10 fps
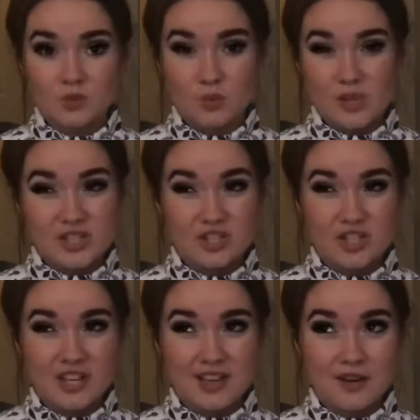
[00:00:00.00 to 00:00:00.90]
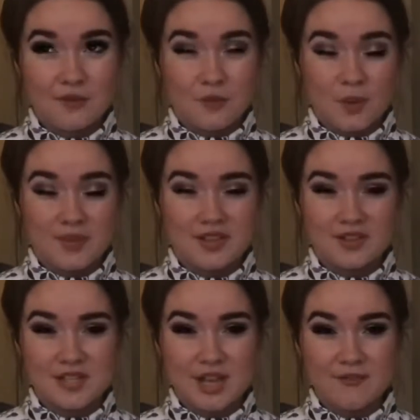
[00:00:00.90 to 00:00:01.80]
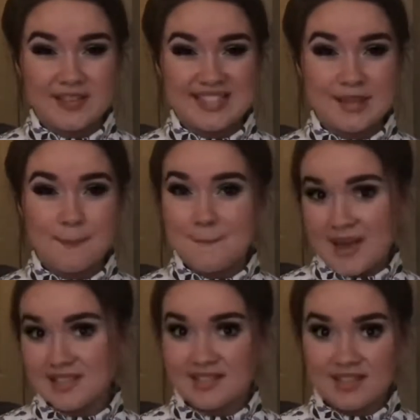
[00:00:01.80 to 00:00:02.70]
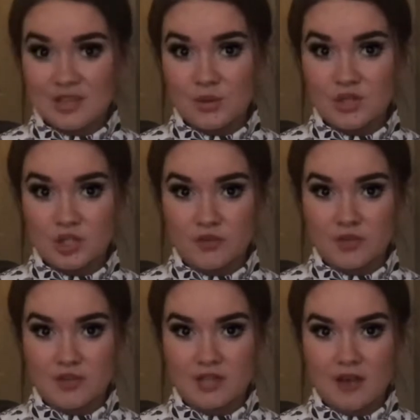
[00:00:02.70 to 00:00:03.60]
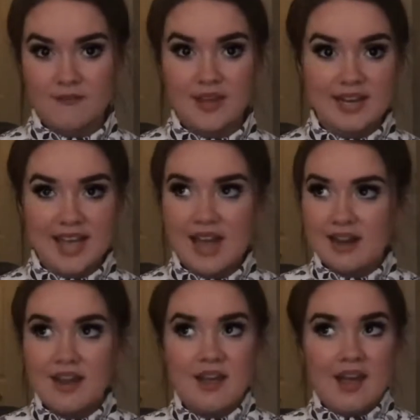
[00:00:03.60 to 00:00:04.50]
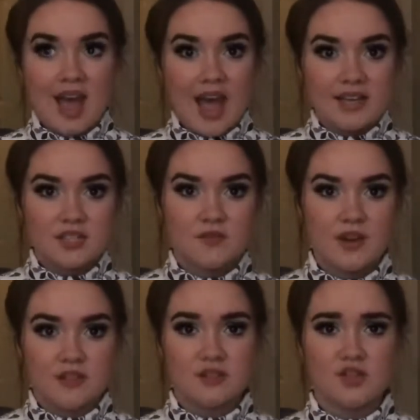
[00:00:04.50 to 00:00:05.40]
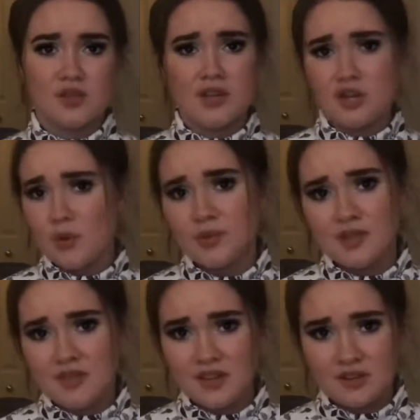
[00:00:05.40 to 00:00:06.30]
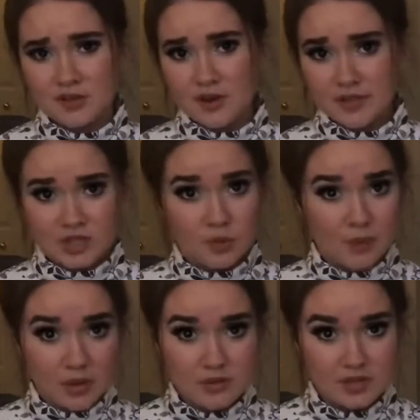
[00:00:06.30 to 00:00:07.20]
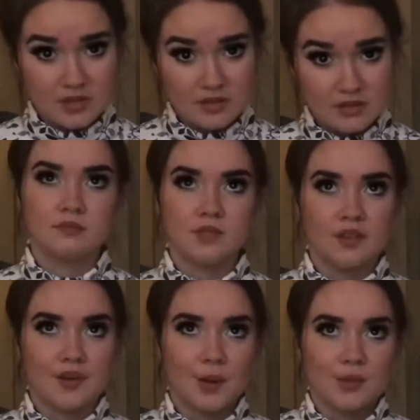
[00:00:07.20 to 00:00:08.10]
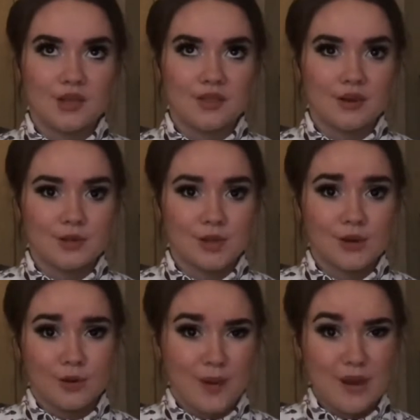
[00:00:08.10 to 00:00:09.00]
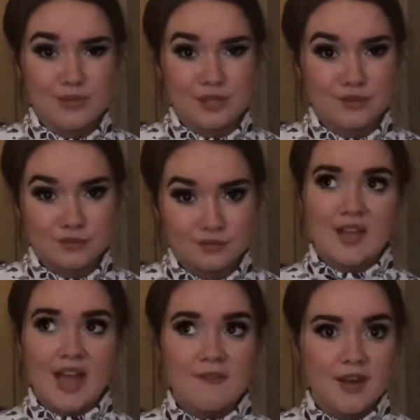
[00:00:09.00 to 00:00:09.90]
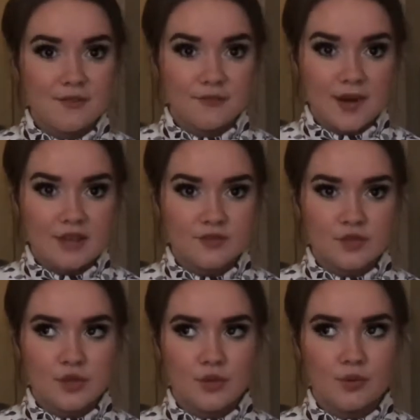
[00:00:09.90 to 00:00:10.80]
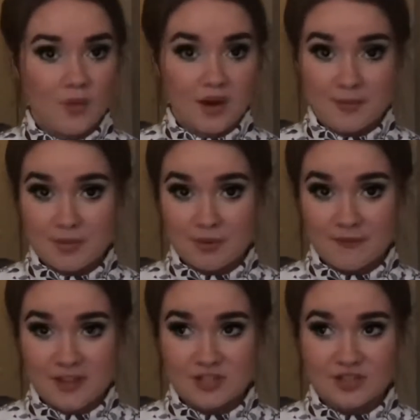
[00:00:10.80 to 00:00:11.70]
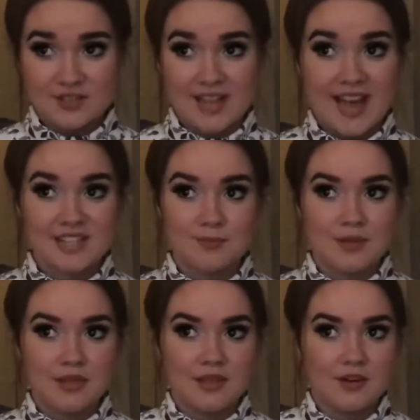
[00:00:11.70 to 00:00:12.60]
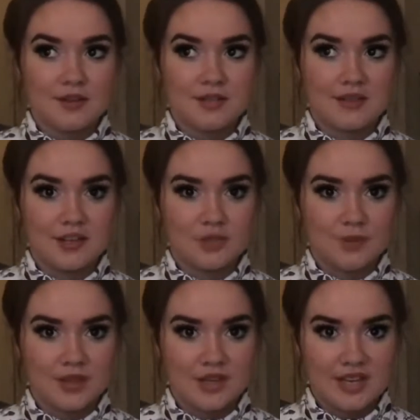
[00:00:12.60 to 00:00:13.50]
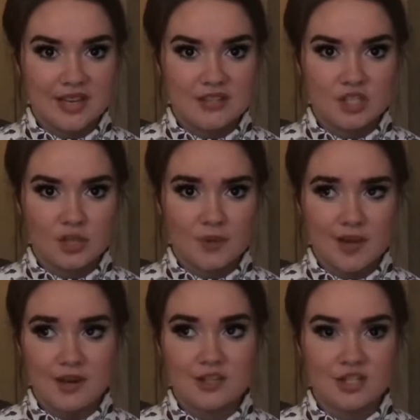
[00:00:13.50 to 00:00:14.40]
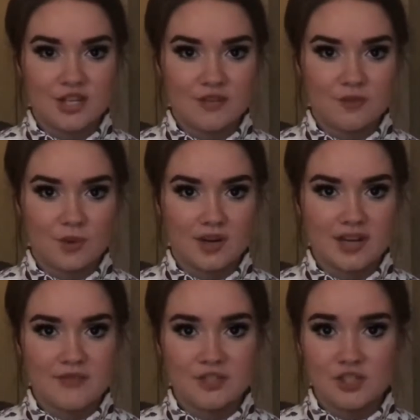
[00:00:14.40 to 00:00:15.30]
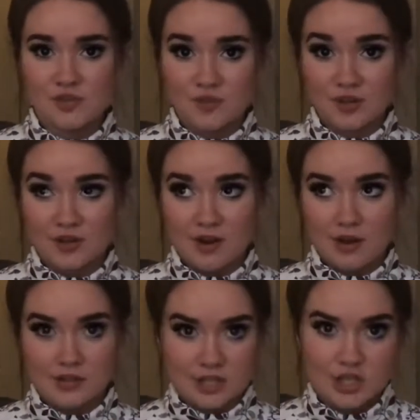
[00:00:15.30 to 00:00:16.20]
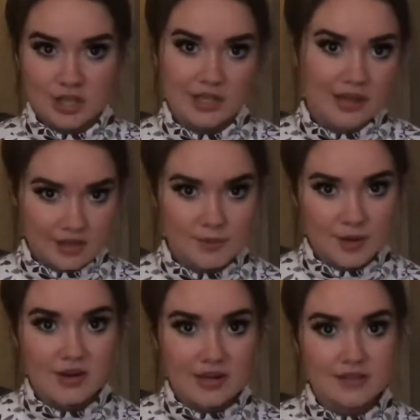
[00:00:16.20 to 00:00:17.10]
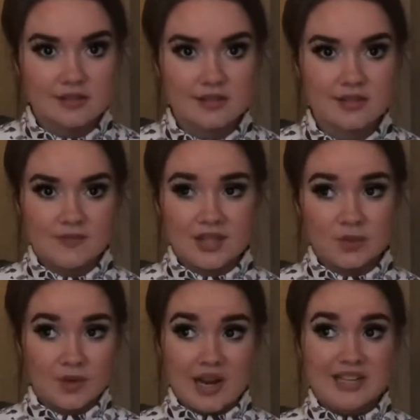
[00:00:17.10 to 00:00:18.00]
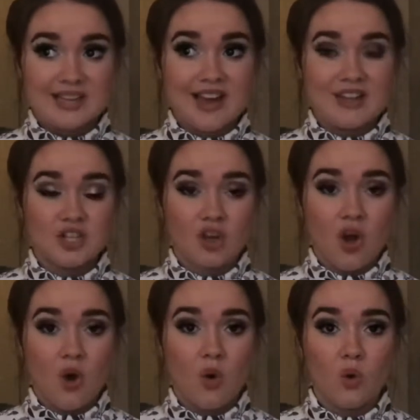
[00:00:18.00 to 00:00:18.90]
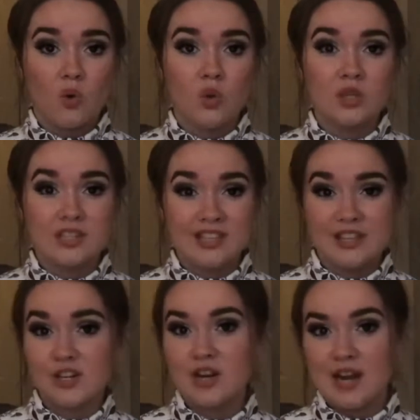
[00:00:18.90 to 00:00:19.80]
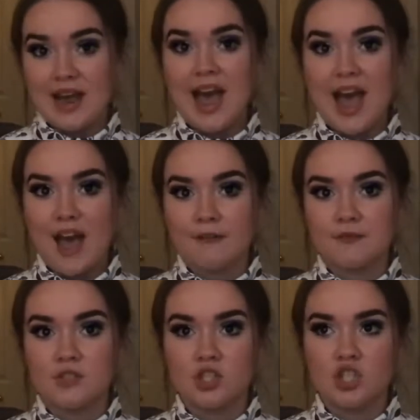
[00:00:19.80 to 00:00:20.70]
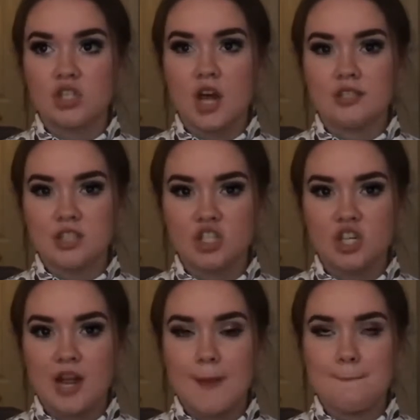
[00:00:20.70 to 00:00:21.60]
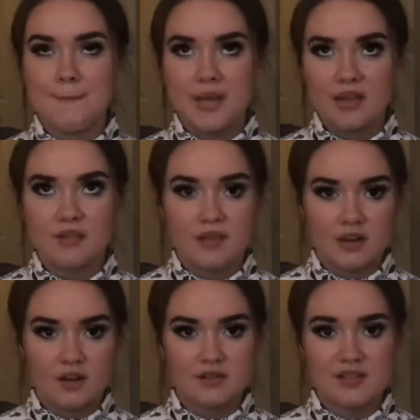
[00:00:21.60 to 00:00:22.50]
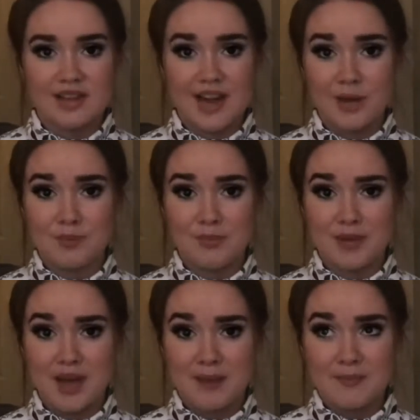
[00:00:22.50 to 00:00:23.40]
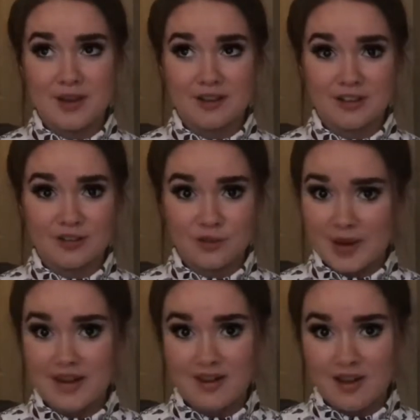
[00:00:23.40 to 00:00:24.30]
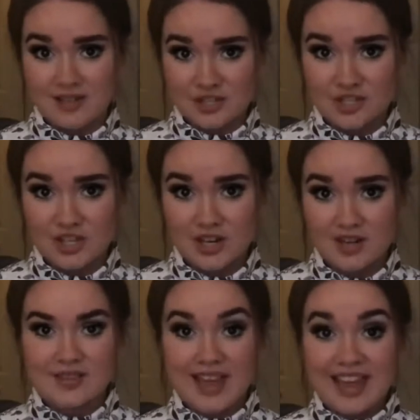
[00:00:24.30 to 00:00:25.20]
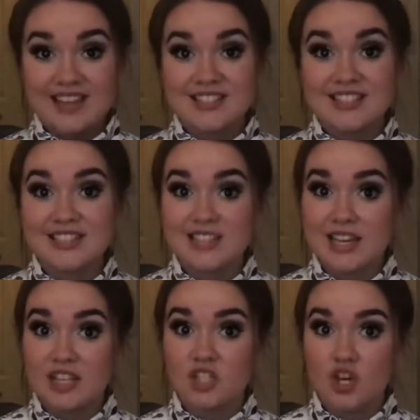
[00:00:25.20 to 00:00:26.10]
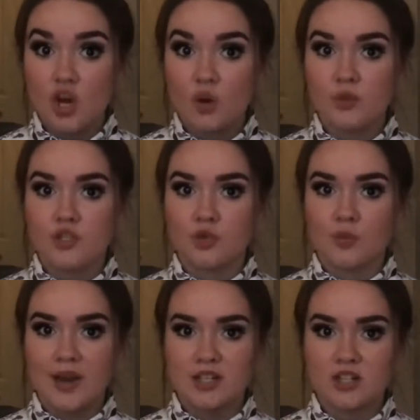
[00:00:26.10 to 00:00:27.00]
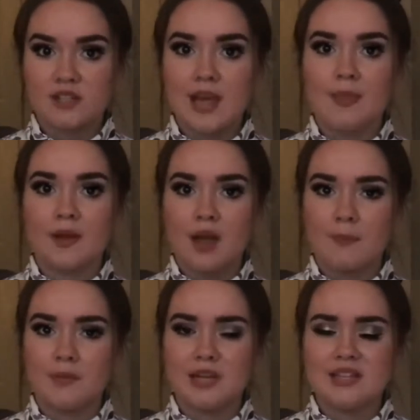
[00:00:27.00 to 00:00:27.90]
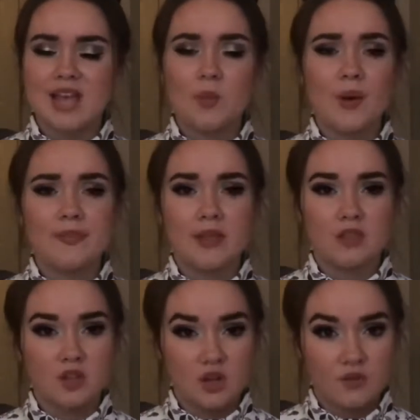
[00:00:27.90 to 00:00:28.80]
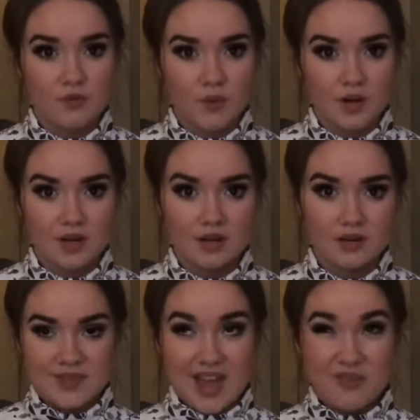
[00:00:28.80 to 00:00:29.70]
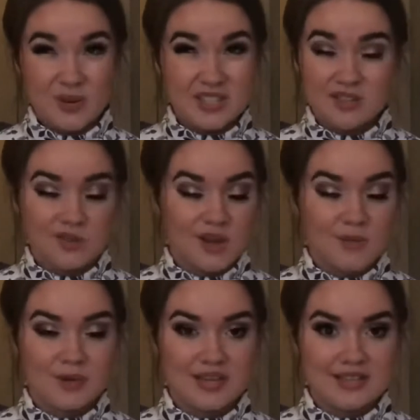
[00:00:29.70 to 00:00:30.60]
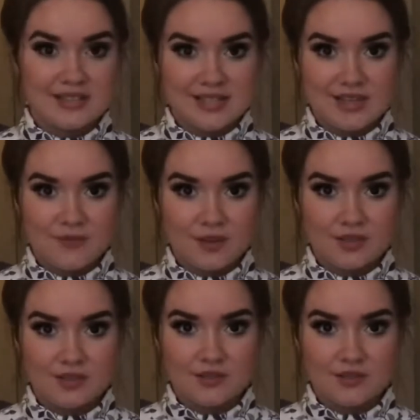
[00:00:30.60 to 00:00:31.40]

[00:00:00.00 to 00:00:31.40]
Researching and informing yourself is the best thing you can do for yourself. And again, ask friends, do they know what the theaters are that don't post? Do they know what the theaters are around you? I've had friends who want to be professionals ask me theaters that they should be looking into and auditioning for, even just for auditioning experience. That's what I did. I took a whole year and a half to just audition at big theaters. It helped me become a great auditioner and to get to know the directors and the companies and what they look for. Every single company is different.